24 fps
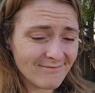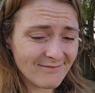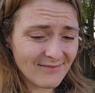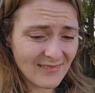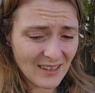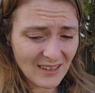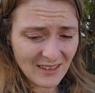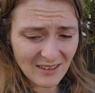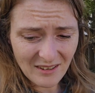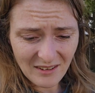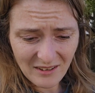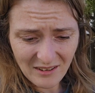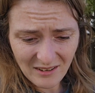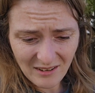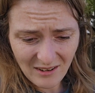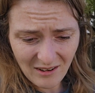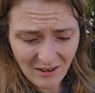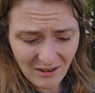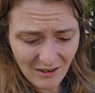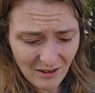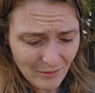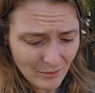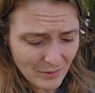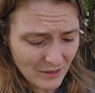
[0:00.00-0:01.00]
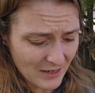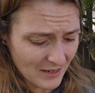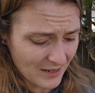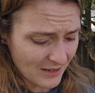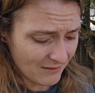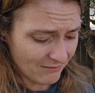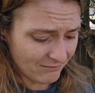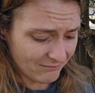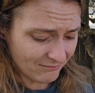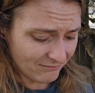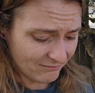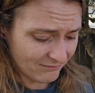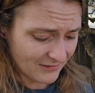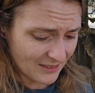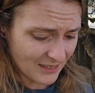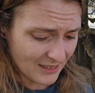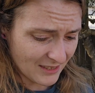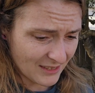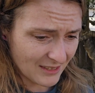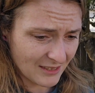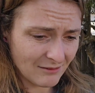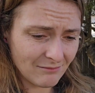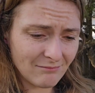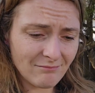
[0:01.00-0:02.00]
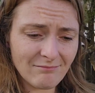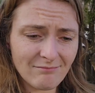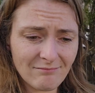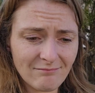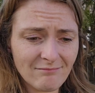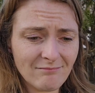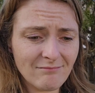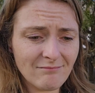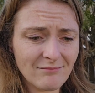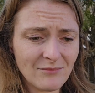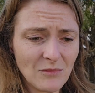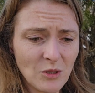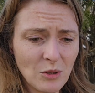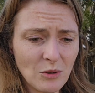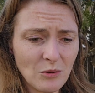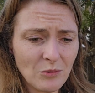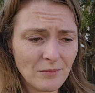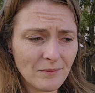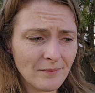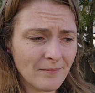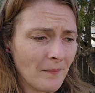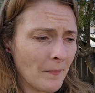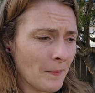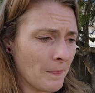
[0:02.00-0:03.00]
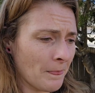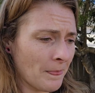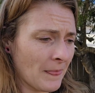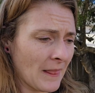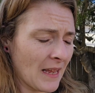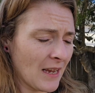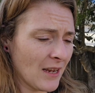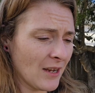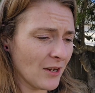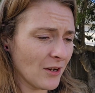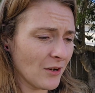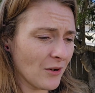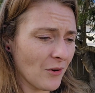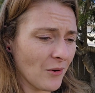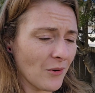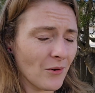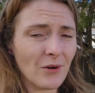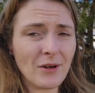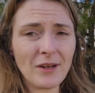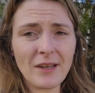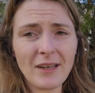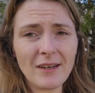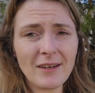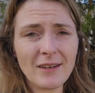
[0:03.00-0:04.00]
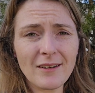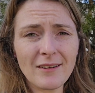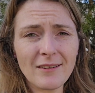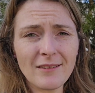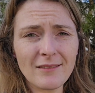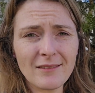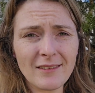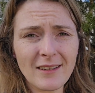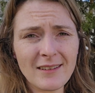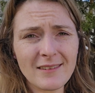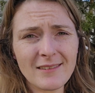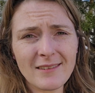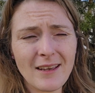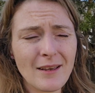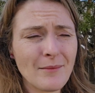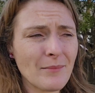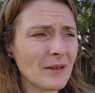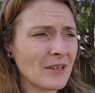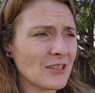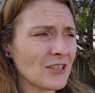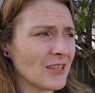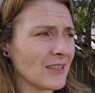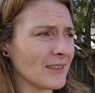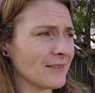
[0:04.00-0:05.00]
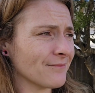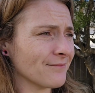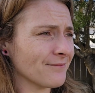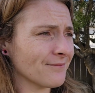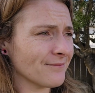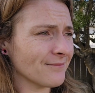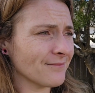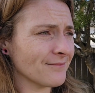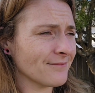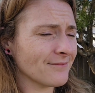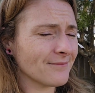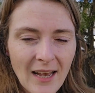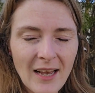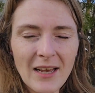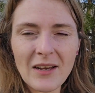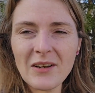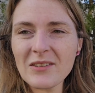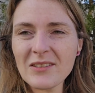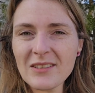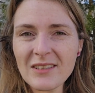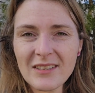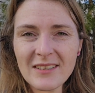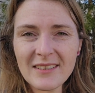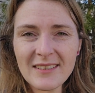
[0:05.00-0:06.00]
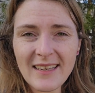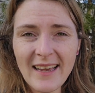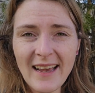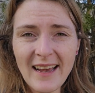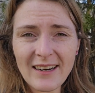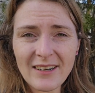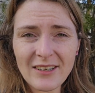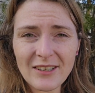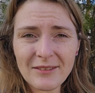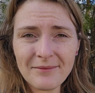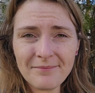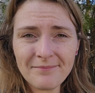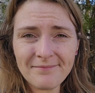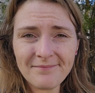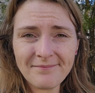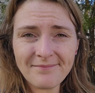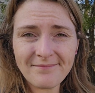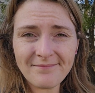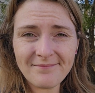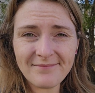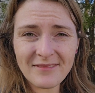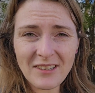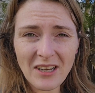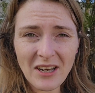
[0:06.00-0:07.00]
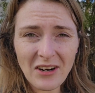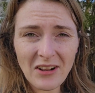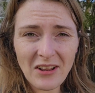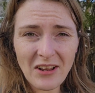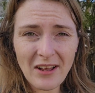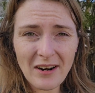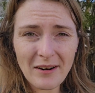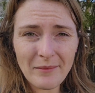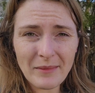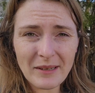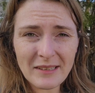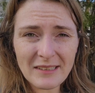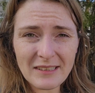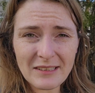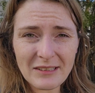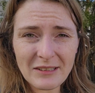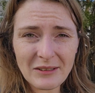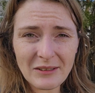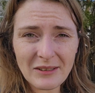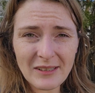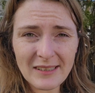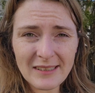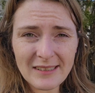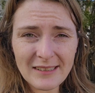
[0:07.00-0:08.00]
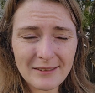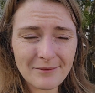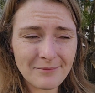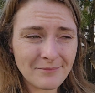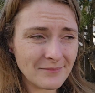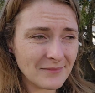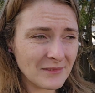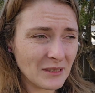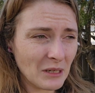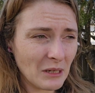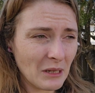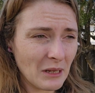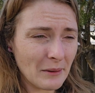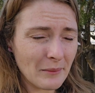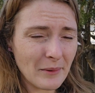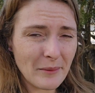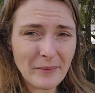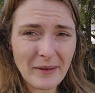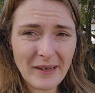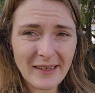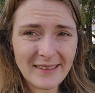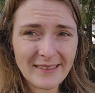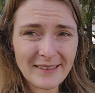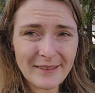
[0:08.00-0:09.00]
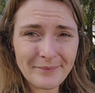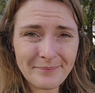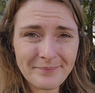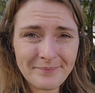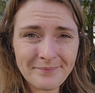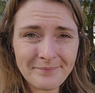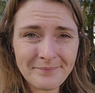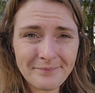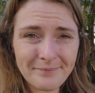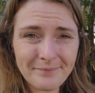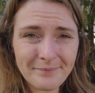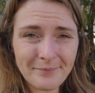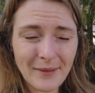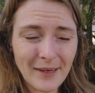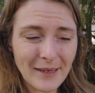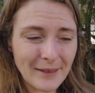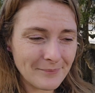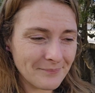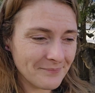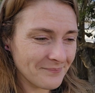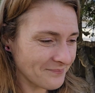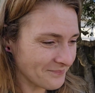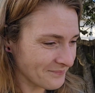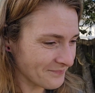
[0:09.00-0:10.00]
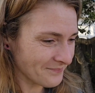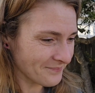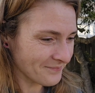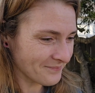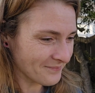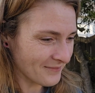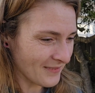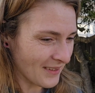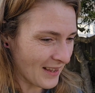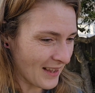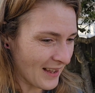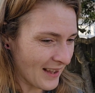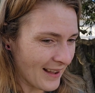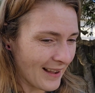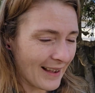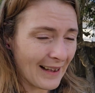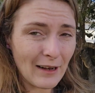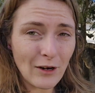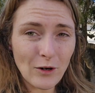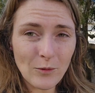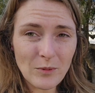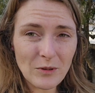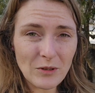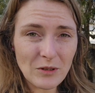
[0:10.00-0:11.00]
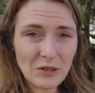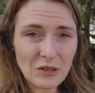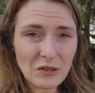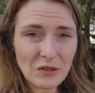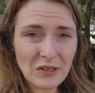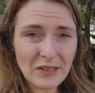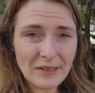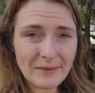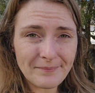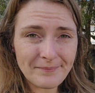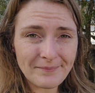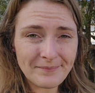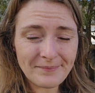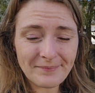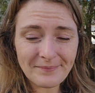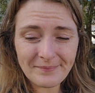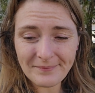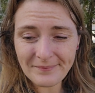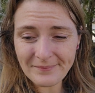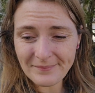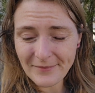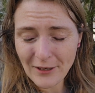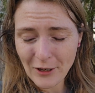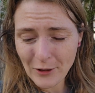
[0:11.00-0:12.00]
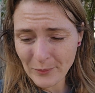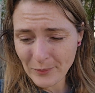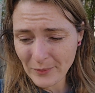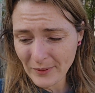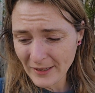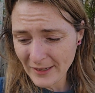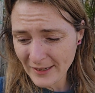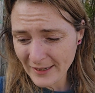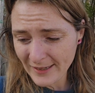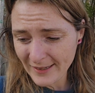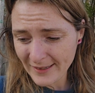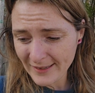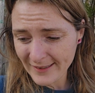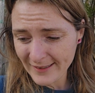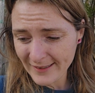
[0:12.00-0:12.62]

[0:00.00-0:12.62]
it'll all be this new corrugated landscape edging. It was a little scattered, got a lot on my to-do list, got a lot on my mind, but I hope you enjoyed. I